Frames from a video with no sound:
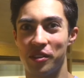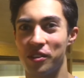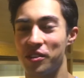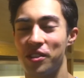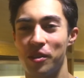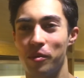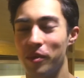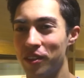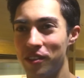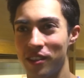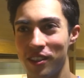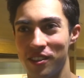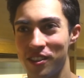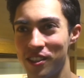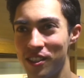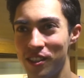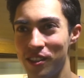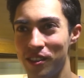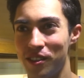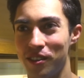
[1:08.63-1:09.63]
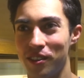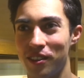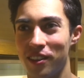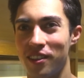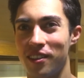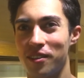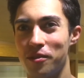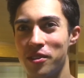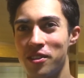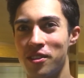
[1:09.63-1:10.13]
similar things to you,
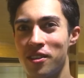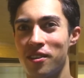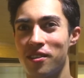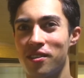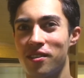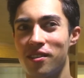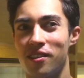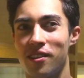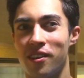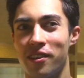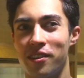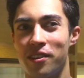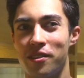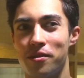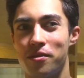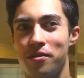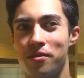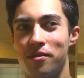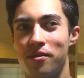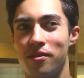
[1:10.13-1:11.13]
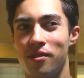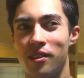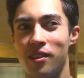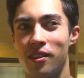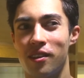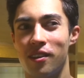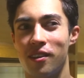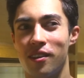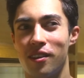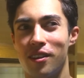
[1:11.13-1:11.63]
like it was a good kind
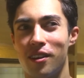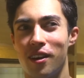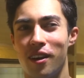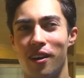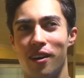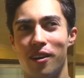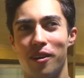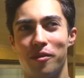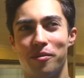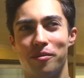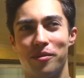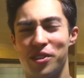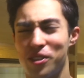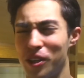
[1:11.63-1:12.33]
of um,